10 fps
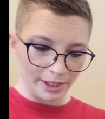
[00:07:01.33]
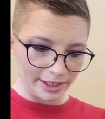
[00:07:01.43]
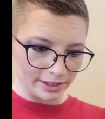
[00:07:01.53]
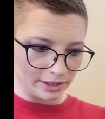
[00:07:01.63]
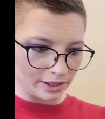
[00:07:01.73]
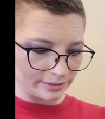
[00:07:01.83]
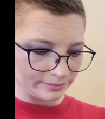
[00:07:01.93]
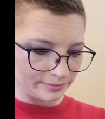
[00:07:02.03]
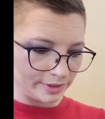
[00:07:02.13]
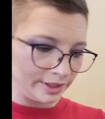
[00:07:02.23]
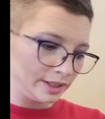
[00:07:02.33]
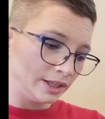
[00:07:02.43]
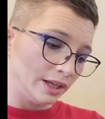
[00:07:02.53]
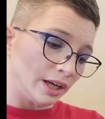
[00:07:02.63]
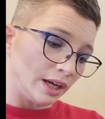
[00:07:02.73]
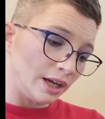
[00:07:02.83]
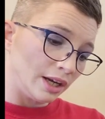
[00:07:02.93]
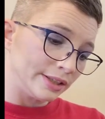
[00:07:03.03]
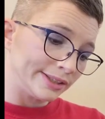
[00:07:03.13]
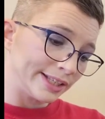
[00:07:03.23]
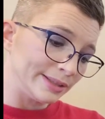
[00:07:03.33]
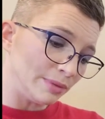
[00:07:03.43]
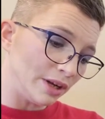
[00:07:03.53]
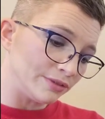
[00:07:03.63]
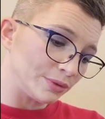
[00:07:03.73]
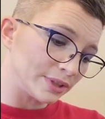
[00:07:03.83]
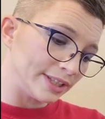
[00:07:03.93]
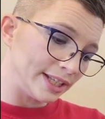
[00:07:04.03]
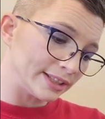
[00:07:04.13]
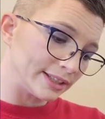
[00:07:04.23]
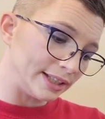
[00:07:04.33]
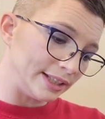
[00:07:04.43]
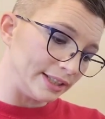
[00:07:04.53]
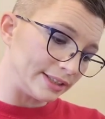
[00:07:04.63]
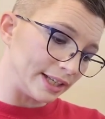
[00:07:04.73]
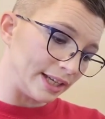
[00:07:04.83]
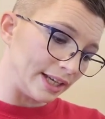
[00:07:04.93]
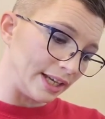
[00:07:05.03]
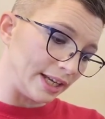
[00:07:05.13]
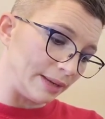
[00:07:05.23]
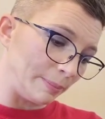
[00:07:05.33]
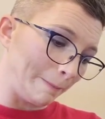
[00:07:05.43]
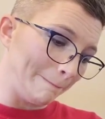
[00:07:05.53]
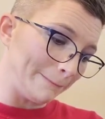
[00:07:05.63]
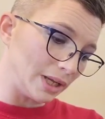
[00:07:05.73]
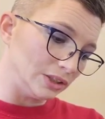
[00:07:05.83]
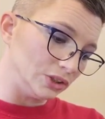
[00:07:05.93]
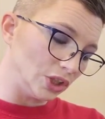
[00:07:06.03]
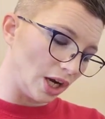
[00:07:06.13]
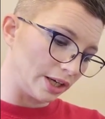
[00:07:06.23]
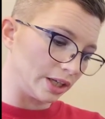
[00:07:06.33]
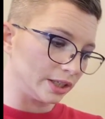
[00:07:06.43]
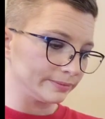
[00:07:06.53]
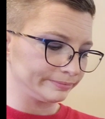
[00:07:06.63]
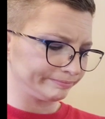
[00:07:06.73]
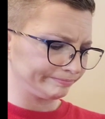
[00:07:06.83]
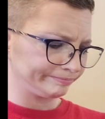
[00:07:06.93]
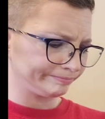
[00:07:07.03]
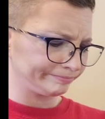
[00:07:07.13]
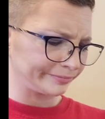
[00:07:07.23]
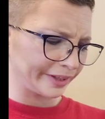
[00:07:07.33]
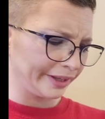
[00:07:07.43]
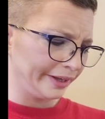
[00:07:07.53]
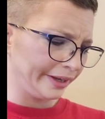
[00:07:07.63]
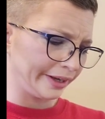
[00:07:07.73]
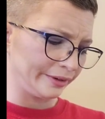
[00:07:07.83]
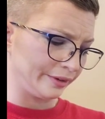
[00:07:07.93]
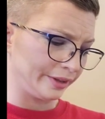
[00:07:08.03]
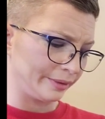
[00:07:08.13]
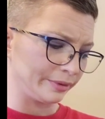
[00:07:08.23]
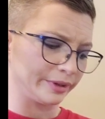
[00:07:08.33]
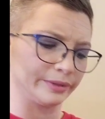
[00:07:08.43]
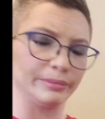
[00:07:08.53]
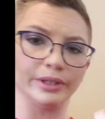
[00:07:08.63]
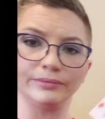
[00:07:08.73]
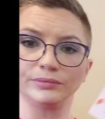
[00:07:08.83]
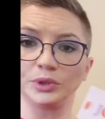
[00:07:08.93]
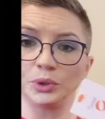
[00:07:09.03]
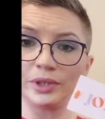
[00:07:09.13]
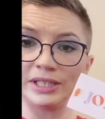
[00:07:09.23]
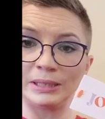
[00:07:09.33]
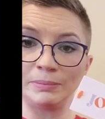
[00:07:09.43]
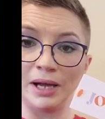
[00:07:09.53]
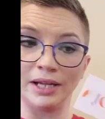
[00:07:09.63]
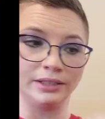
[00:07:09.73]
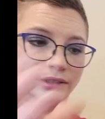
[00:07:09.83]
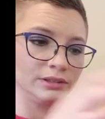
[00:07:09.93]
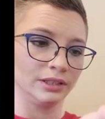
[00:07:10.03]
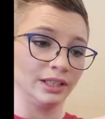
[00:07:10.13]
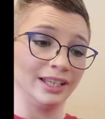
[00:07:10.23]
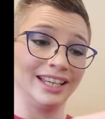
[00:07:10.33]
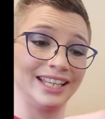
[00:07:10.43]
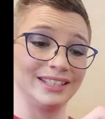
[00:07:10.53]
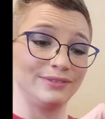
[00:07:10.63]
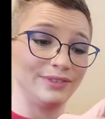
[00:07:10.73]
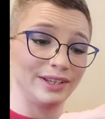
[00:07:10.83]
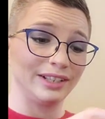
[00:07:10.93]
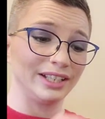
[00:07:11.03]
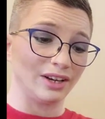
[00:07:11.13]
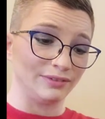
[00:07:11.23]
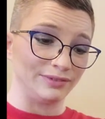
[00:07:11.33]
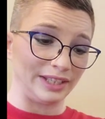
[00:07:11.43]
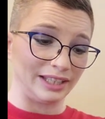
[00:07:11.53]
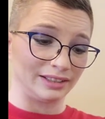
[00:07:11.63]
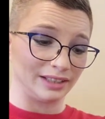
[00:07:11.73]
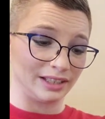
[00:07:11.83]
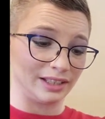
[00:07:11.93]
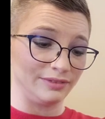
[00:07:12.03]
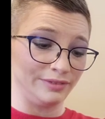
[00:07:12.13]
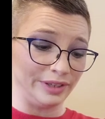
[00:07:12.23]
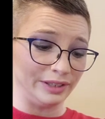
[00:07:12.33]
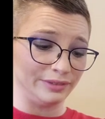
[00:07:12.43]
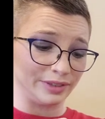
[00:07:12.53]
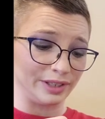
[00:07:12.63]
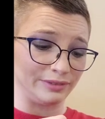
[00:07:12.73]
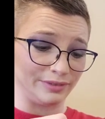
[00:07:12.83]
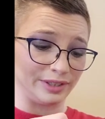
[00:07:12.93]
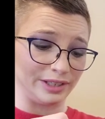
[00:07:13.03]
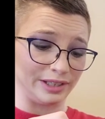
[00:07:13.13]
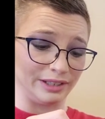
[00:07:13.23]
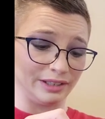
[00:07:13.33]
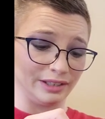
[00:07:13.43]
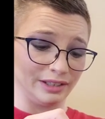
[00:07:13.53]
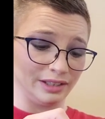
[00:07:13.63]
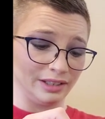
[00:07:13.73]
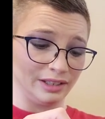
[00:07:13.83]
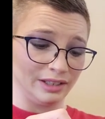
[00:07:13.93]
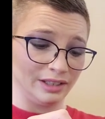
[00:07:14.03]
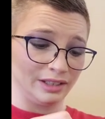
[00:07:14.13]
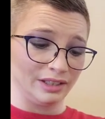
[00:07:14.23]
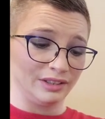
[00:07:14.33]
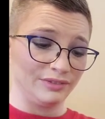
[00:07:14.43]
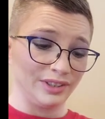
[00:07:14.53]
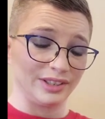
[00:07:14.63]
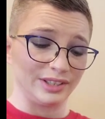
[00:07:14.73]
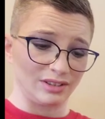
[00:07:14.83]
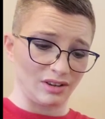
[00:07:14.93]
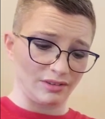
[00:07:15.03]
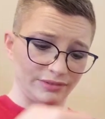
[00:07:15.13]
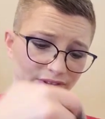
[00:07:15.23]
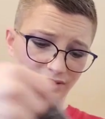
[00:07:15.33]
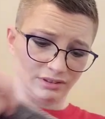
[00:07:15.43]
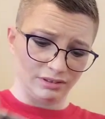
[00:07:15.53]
petting a lot. Size small, 4'6". It is a jogger. I don't know that word, but Joyce spun. It's very comfy and very, very, very, very soft.